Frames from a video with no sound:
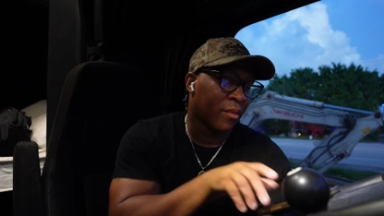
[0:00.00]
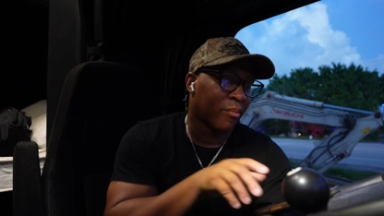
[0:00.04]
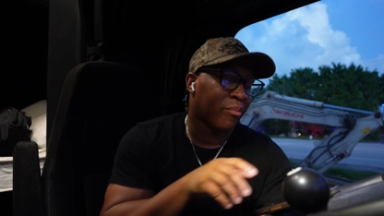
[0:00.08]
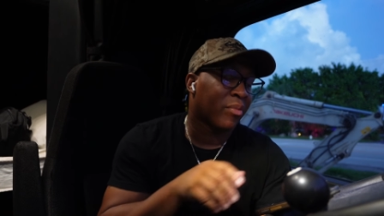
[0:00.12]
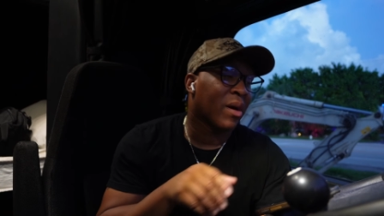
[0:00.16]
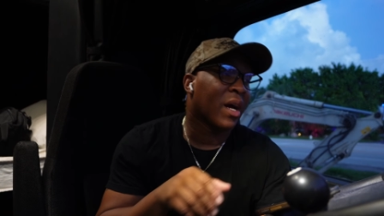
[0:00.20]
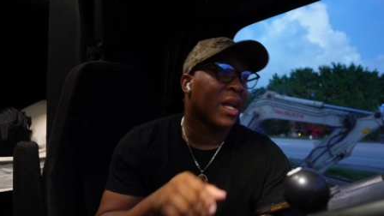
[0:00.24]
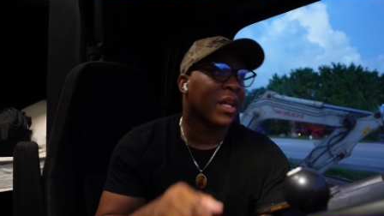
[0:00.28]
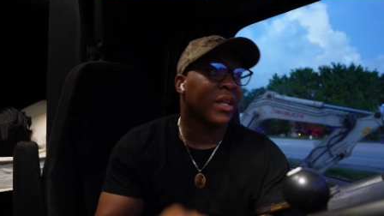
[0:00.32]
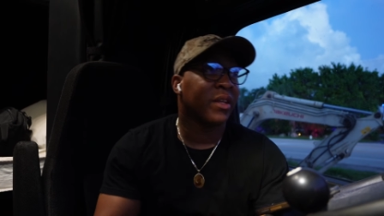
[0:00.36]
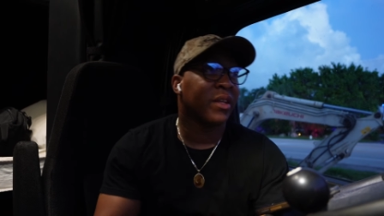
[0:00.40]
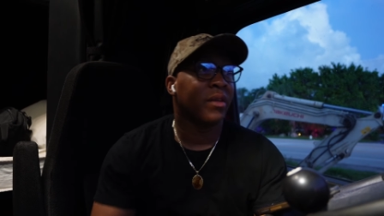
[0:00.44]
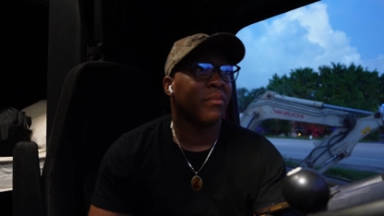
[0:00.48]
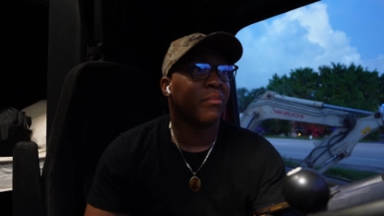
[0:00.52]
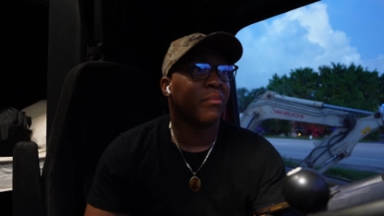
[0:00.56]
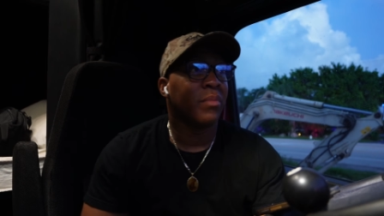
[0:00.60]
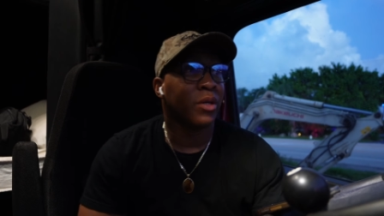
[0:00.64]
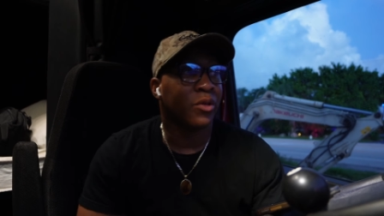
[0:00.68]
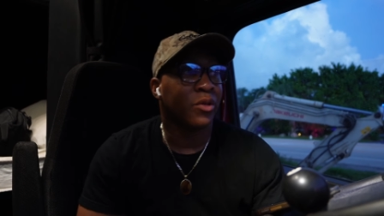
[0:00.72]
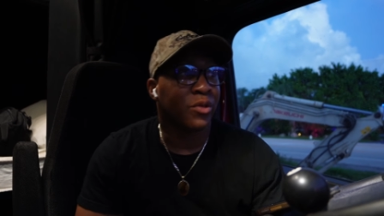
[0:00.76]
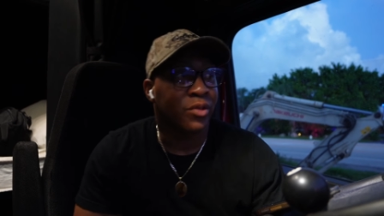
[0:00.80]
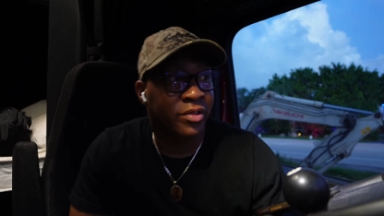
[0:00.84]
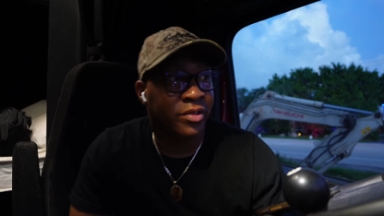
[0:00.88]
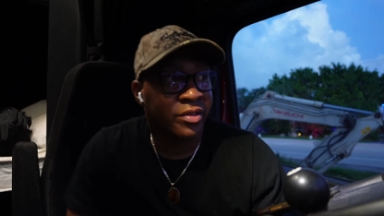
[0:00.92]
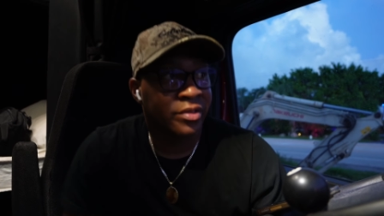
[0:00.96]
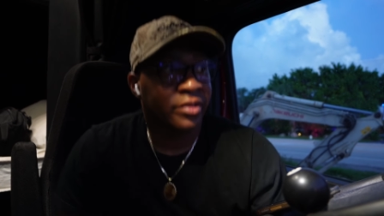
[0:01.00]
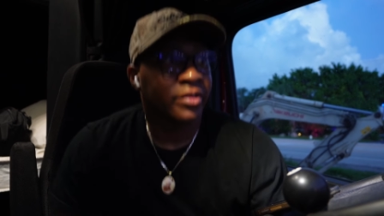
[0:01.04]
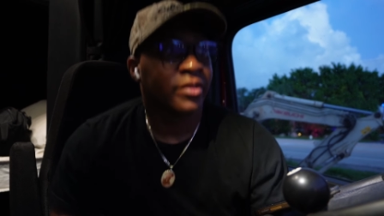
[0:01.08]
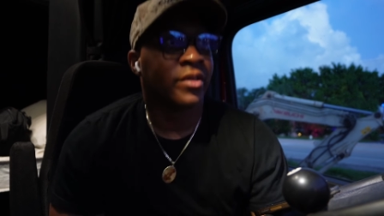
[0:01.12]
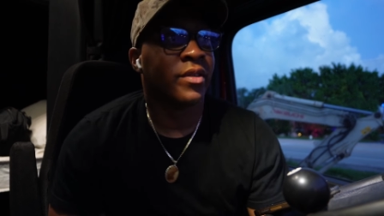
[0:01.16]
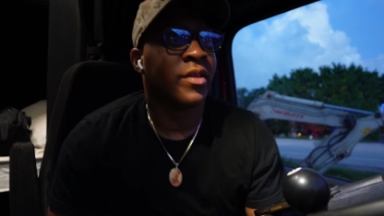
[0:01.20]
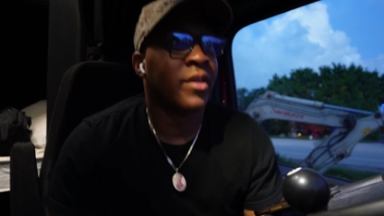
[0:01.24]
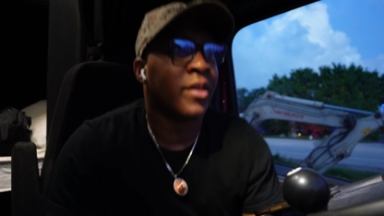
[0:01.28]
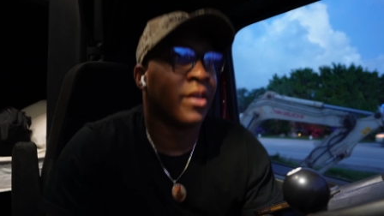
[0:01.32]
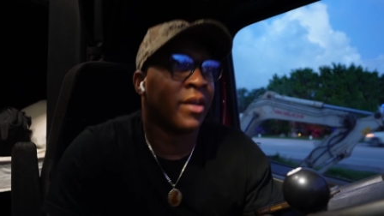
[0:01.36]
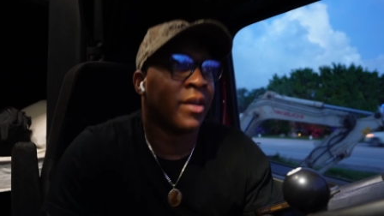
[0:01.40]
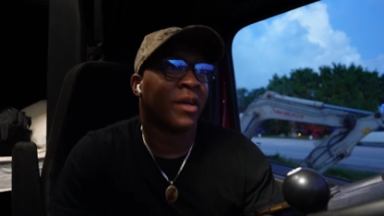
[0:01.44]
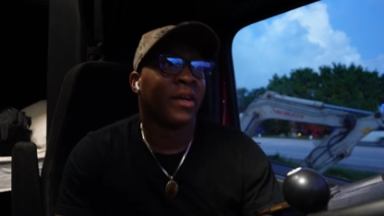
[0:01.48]
probably the most:
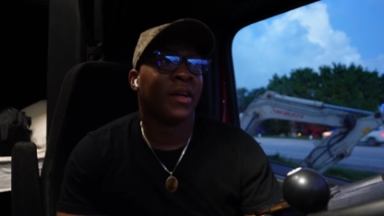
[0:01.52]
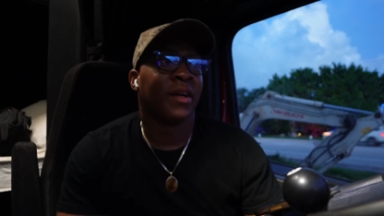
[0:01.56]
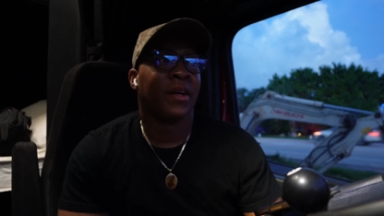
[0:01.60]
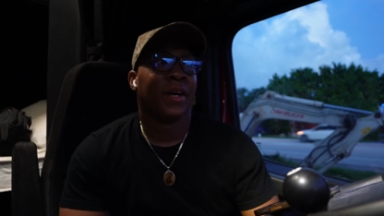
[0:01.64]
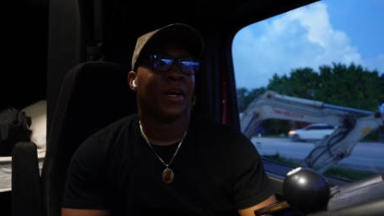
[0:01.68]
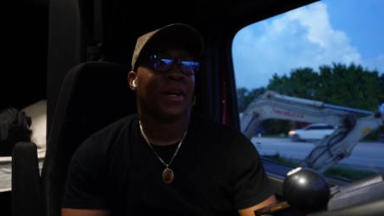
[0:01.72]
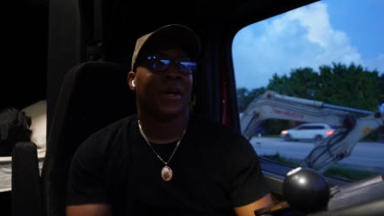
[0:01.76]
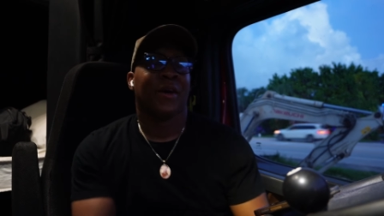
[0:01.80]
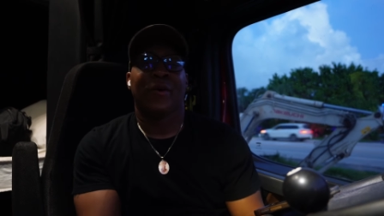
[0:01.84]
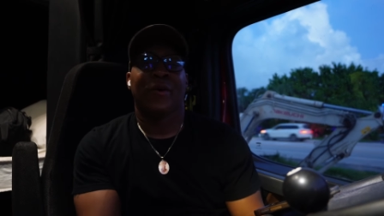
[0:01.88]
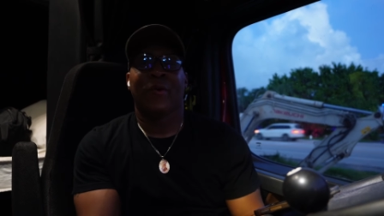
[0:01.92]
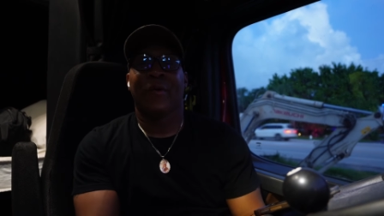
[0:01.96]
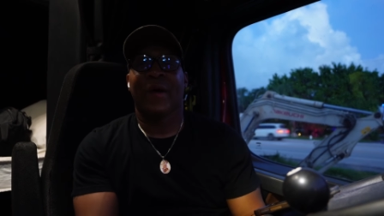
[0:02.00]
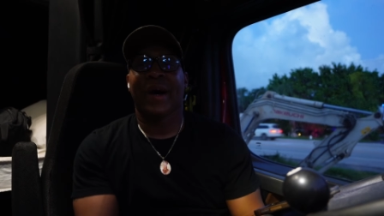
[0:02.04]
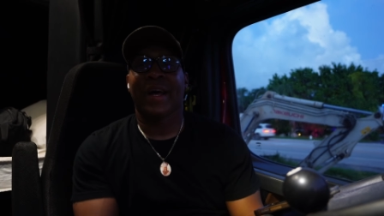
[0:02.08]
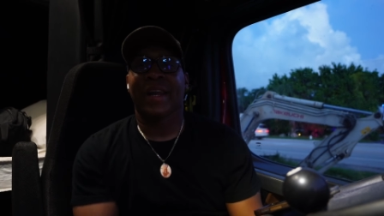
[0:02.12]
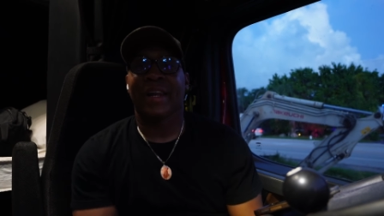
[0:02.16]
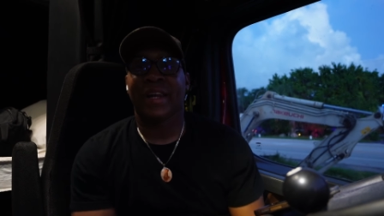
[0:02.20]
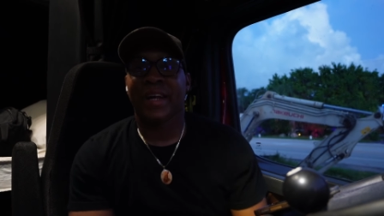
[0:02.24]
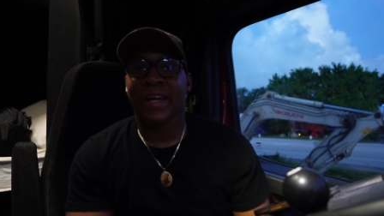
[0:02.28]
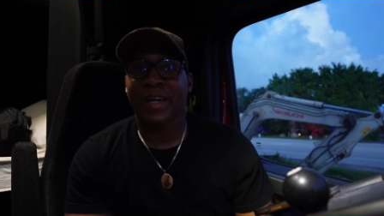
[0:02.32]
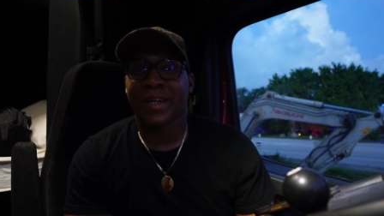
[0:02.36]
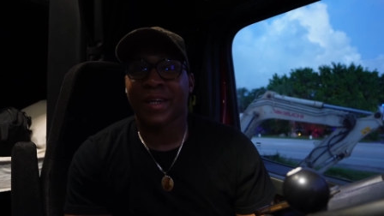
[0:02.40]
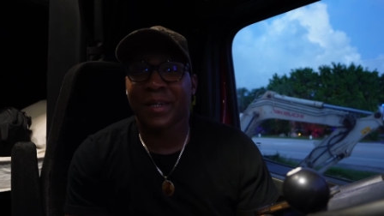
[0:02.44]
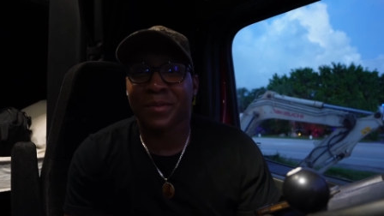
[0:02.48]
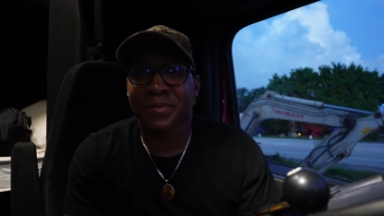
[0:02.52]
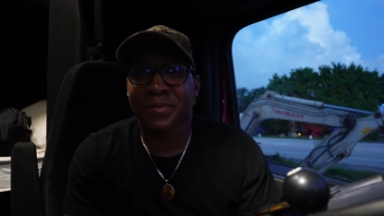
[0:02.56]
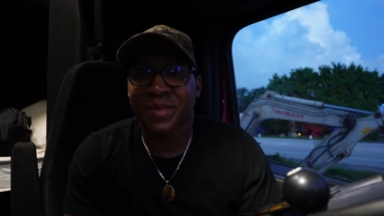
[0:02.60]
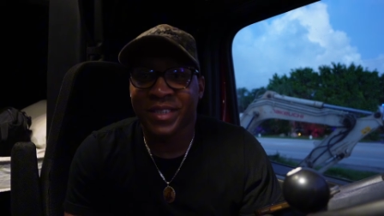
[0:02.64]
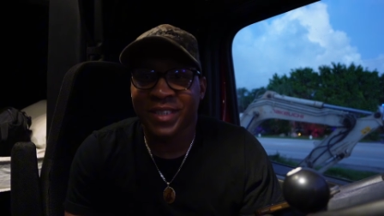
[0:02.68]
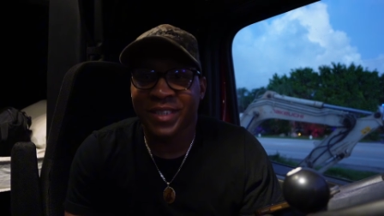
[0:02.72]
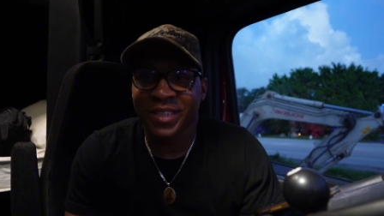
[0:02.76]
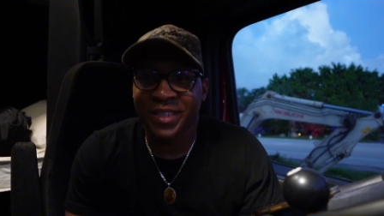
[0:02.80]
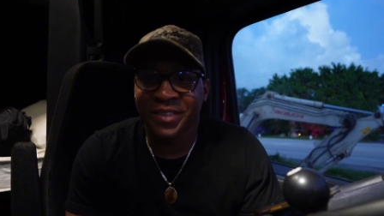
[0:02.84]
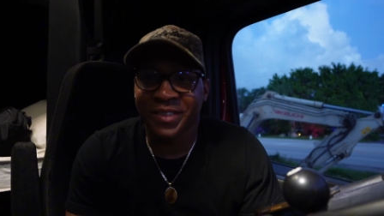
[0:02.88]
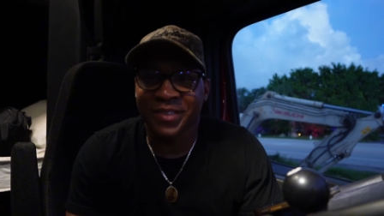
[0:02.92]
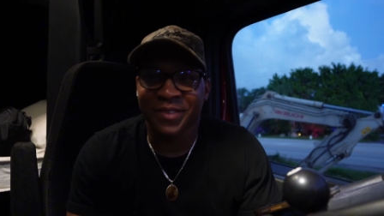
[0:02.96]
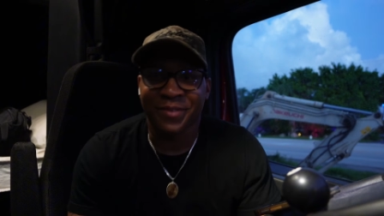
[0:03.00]
why did I come to
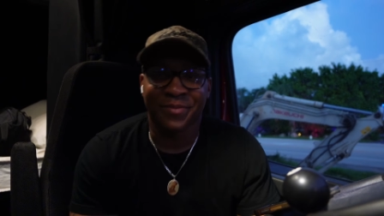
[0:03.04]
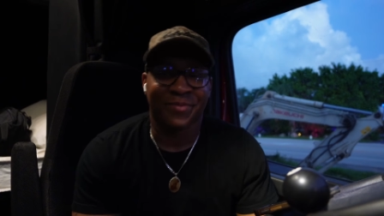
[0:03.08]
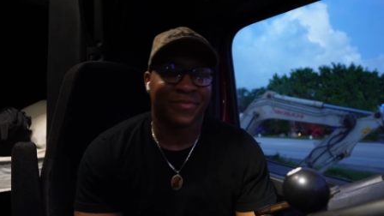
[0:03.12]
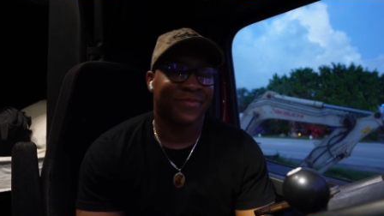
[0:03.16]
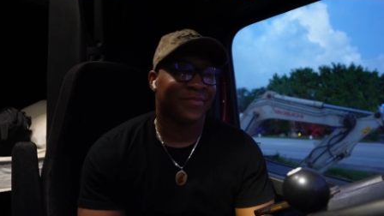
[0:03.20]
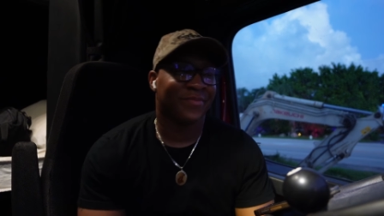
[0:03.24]
Shelton?